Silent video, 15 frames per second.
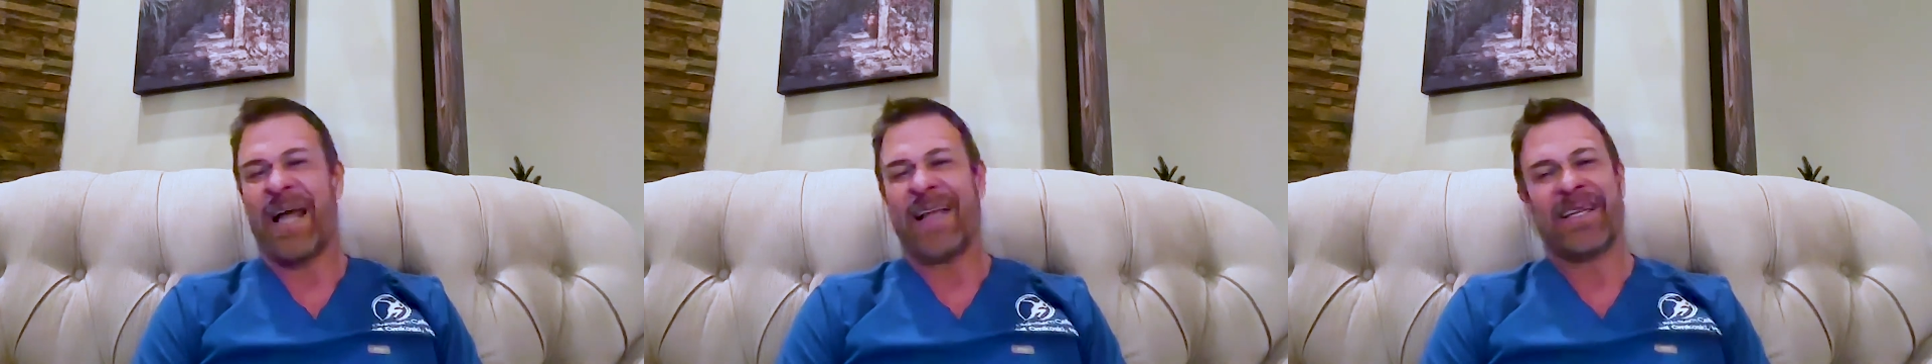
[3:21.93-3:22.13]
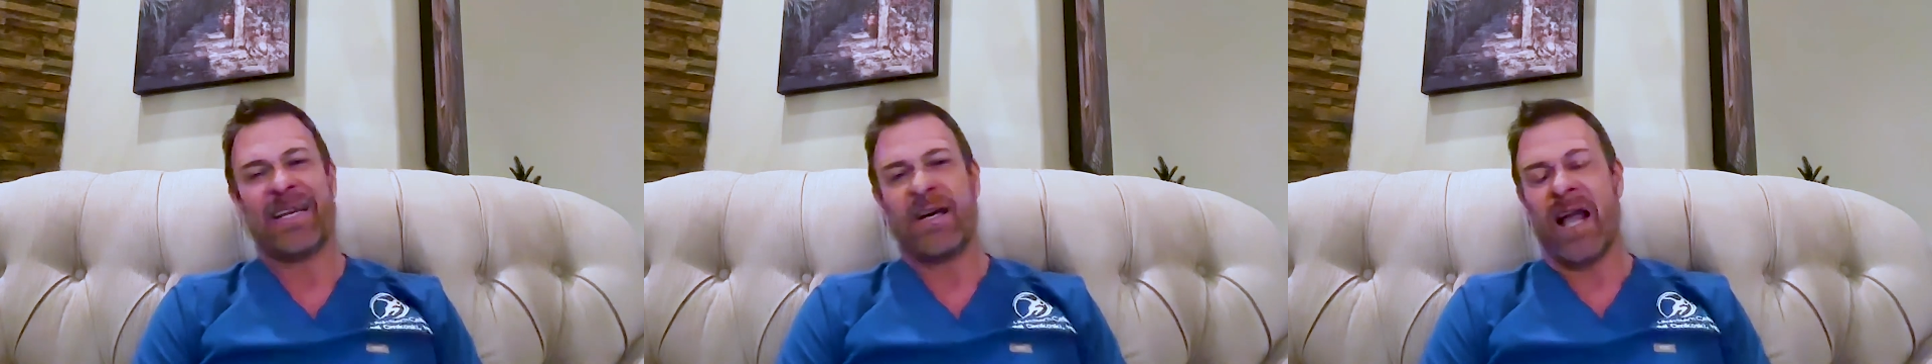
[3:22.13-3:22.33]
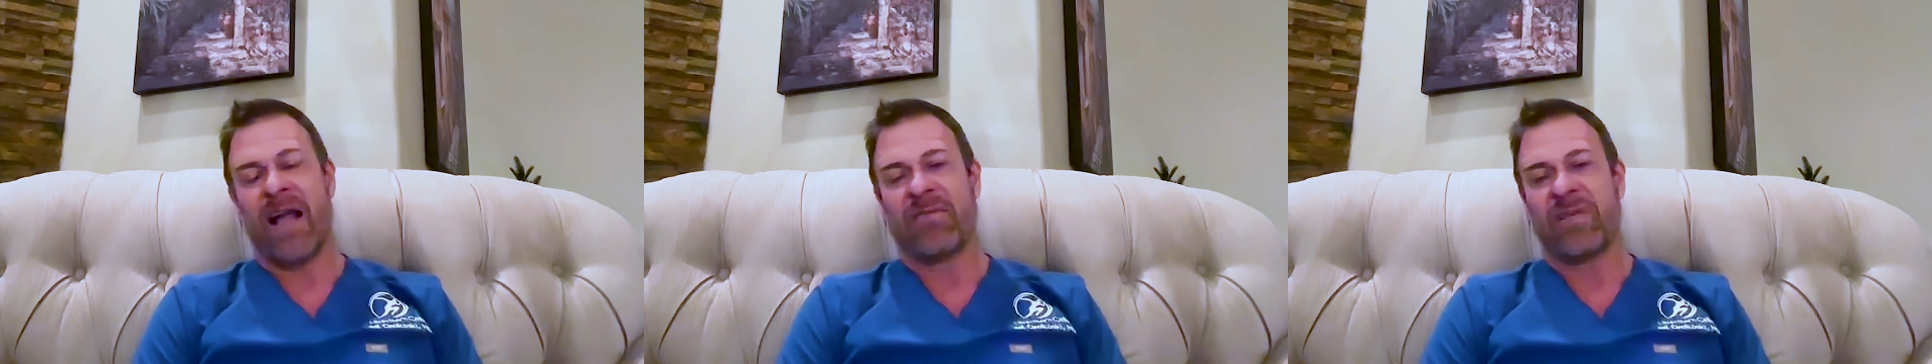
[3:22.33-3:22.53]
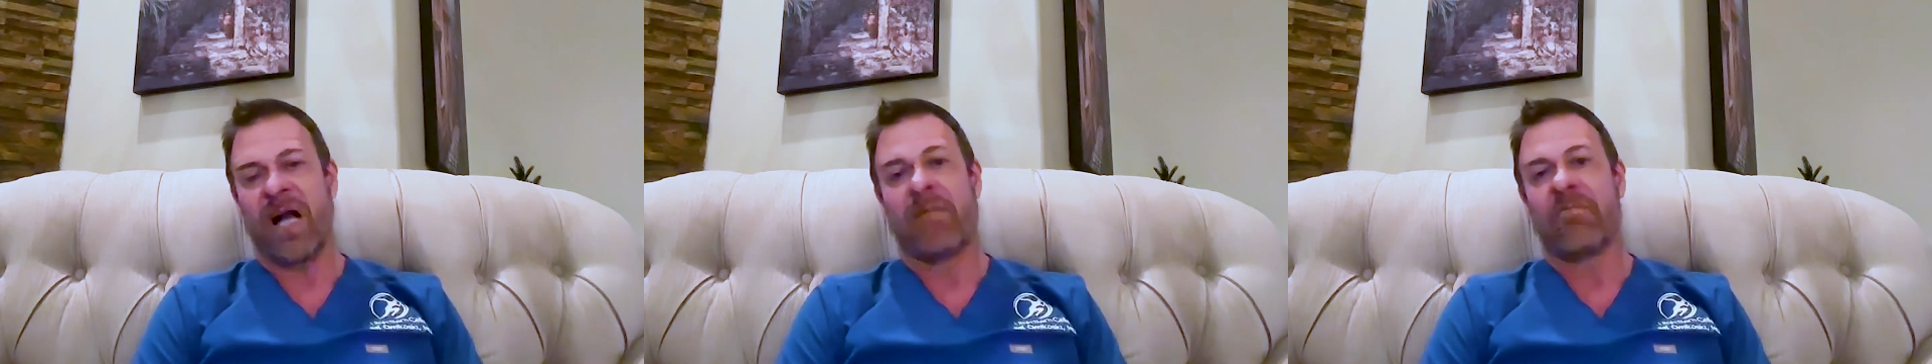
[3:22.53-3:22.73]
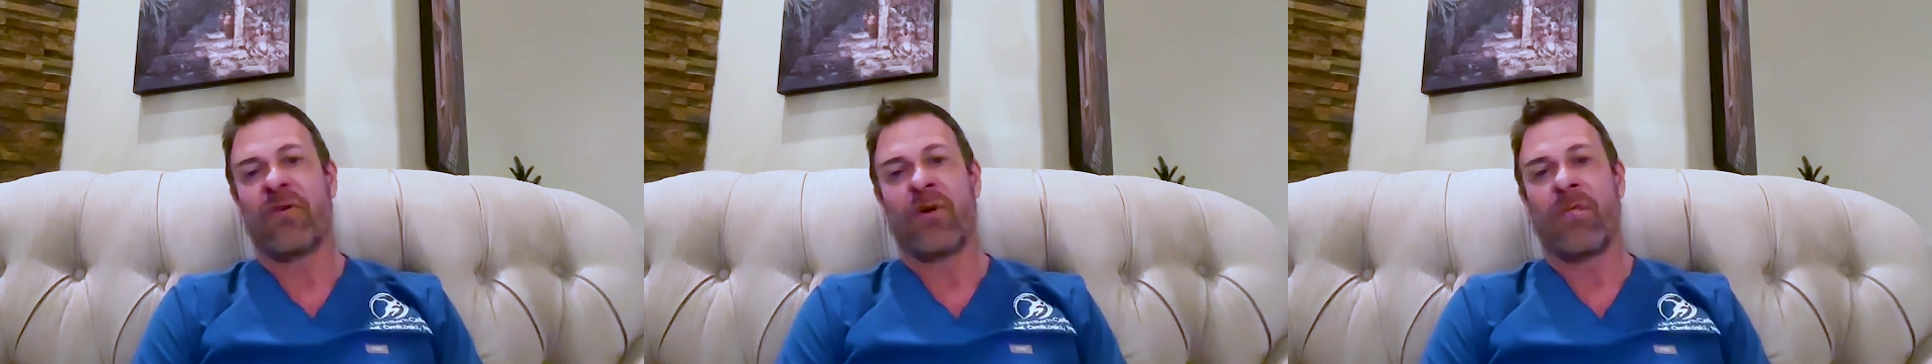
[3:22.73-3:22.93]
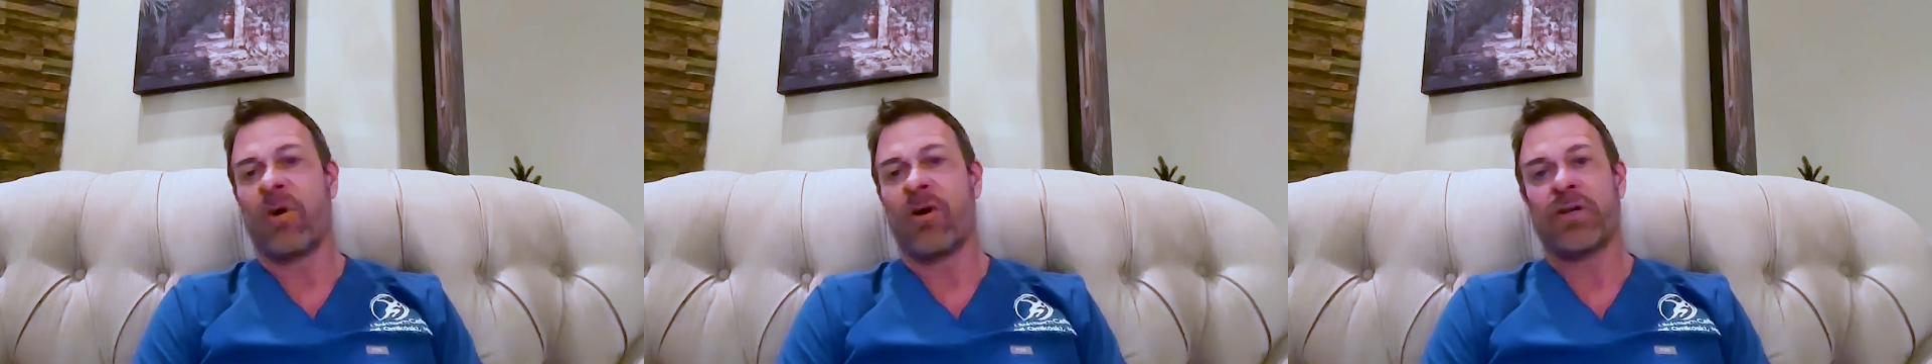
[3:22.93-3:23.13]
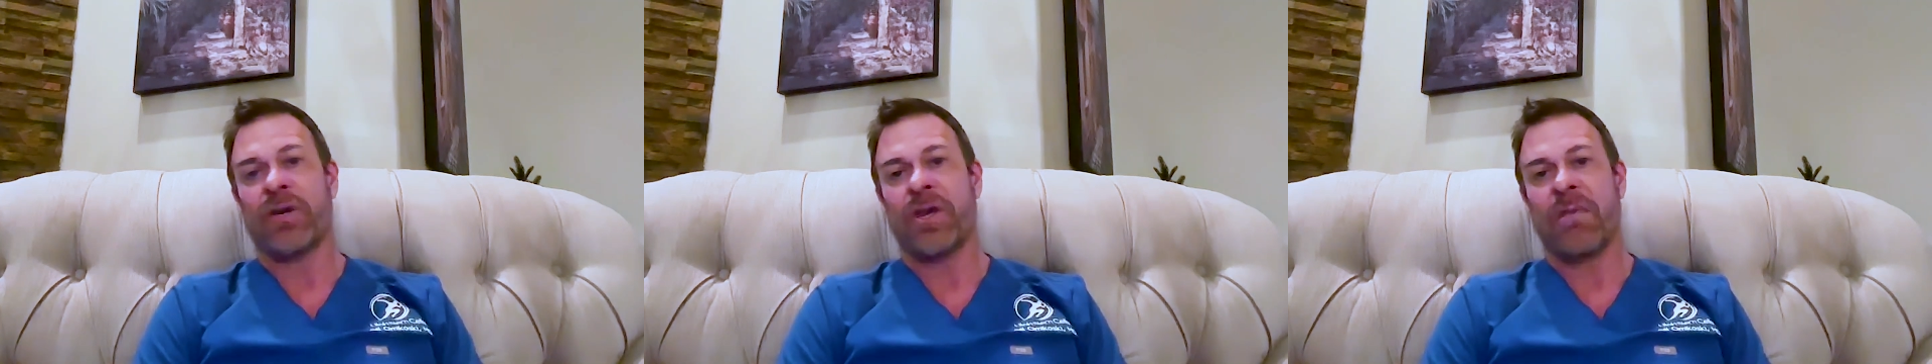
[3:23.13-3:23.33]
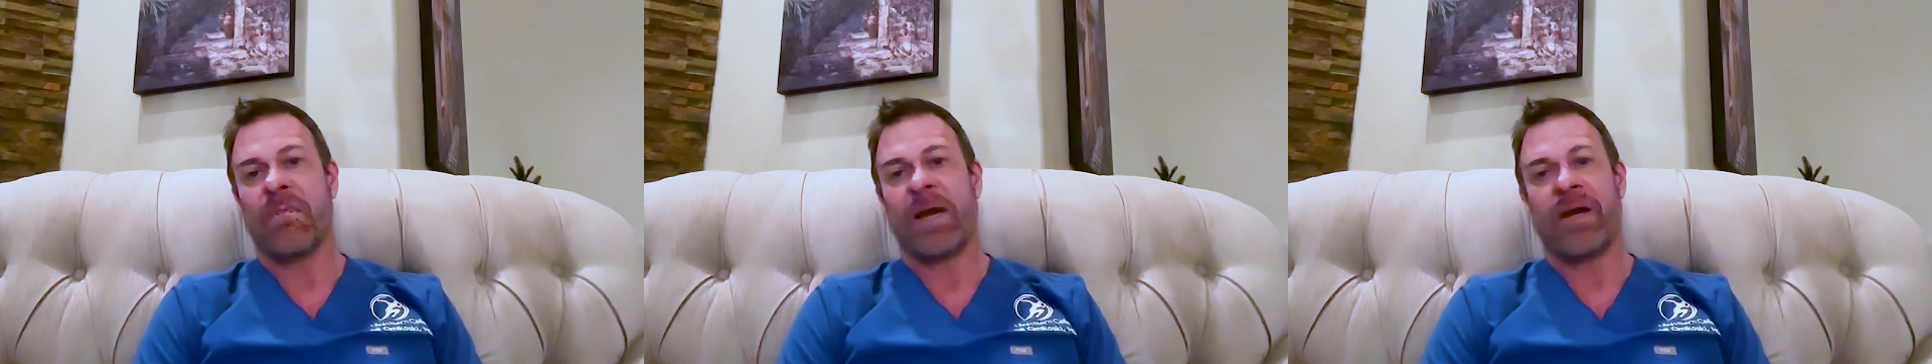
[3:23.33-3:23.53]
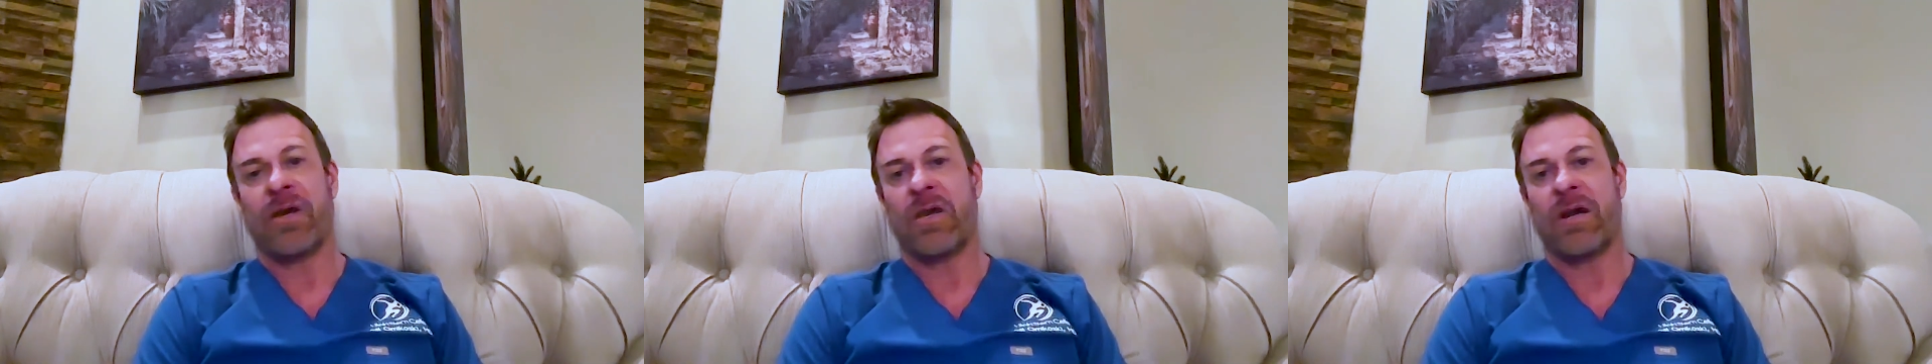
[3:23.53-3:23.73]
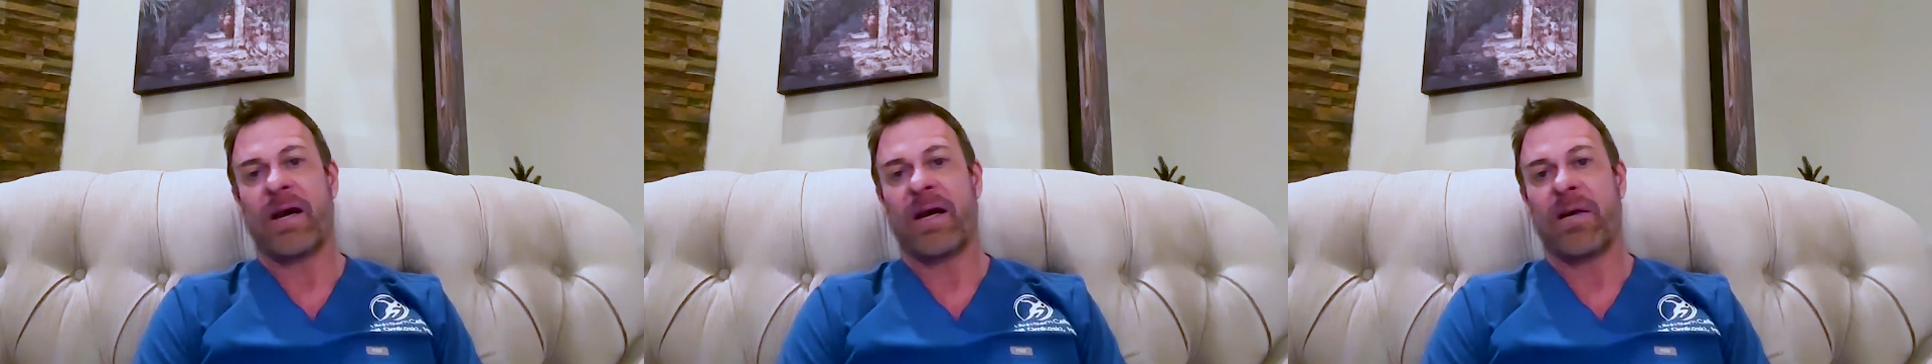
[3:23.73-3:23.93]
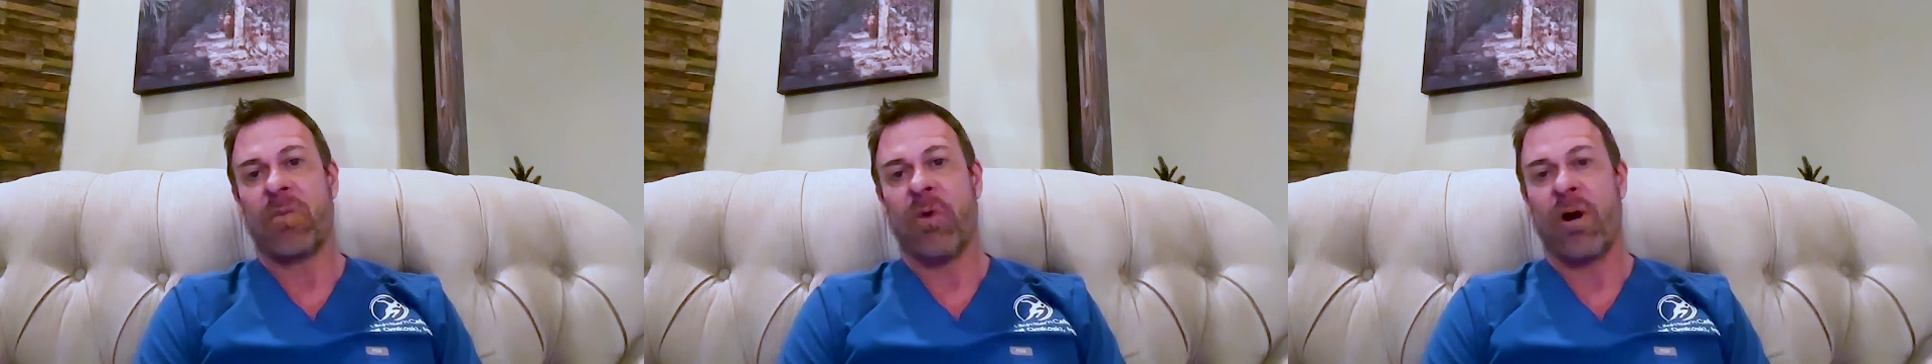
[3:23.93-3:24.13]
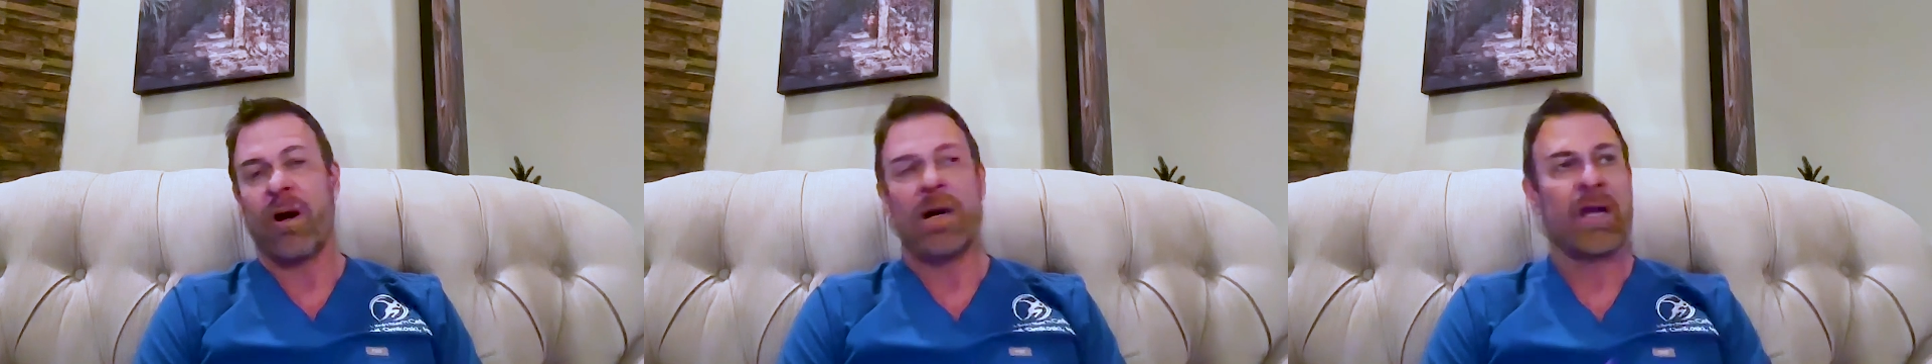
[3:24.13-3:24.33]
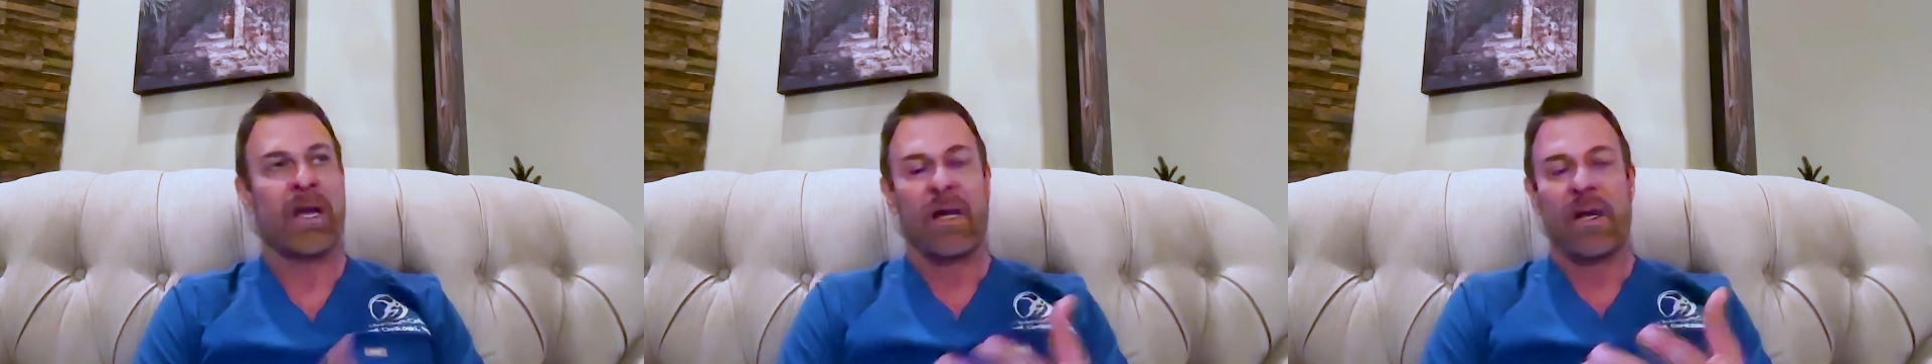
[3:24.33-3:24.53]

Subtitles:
I didn't have time for emergency medicine anymore.